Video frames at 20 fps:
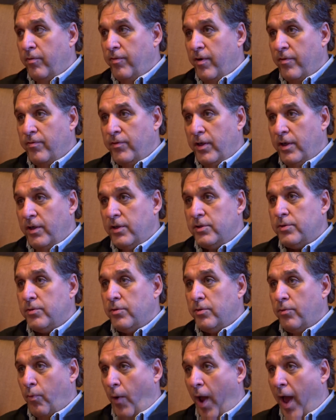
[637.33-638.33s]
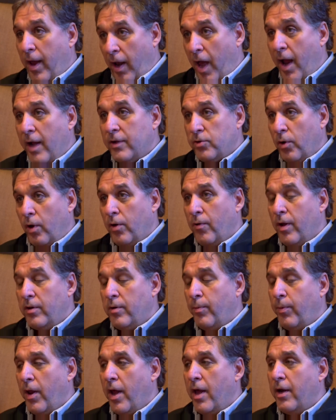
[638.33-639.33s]
50s, rat lines all around
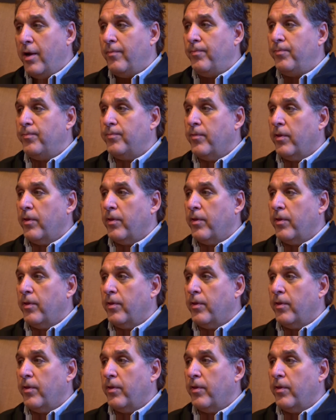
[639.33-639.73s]
the planet,